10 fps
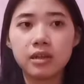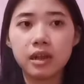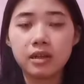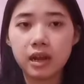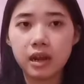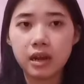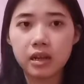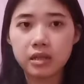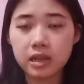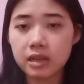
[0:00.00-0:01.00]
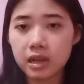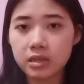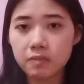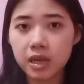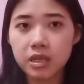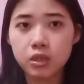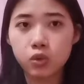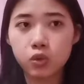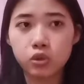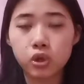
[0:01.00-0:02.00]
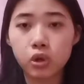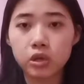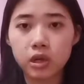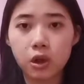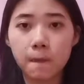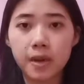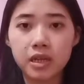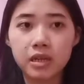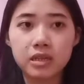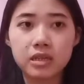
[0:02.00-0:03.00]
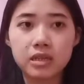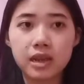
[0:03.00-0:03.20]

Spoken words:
that there is enough space to store the components